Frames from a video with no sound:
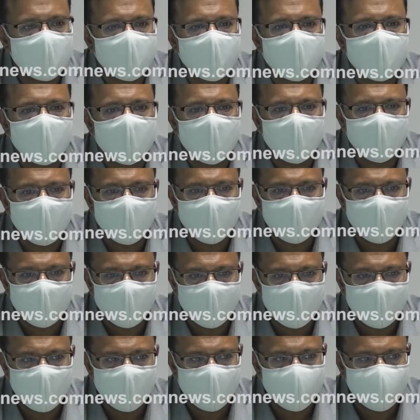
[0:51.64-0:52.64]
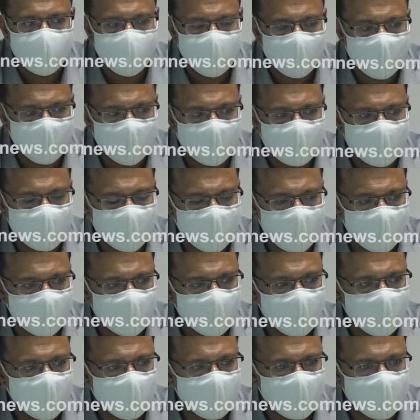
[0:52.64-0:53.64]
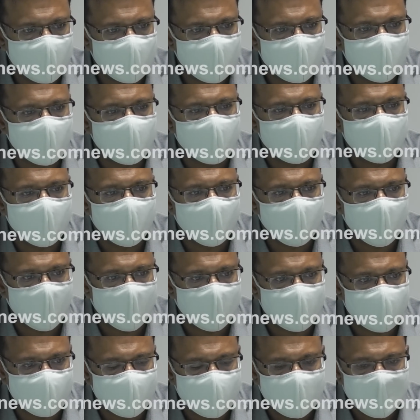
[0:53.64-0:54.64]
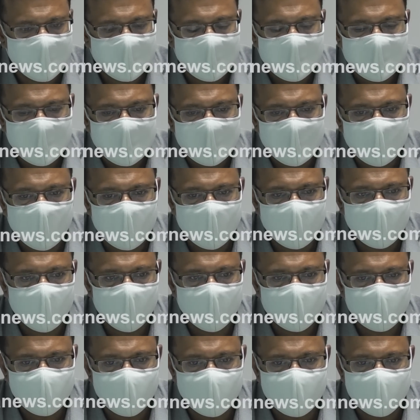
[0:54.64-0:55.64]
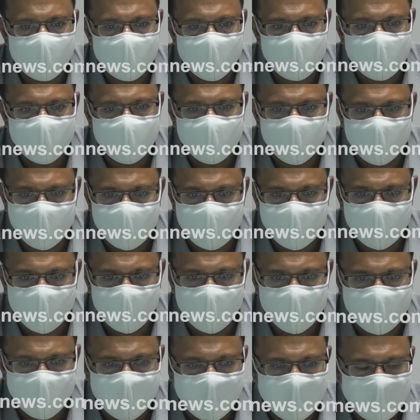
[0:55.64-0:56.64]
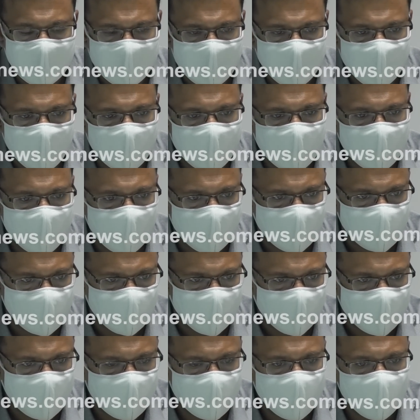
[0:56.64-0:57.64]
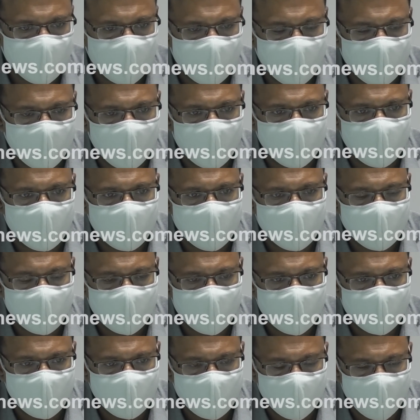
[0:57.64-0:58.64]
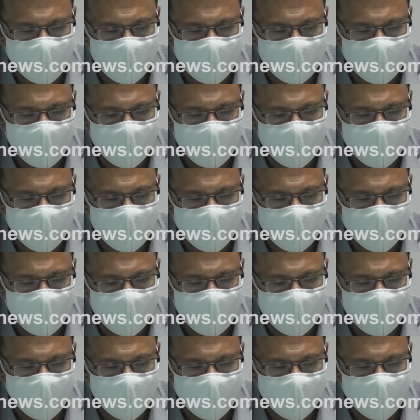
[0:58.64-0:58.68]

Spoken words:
we because there has been precedence in the past when questions have been postponed. But irrespective on the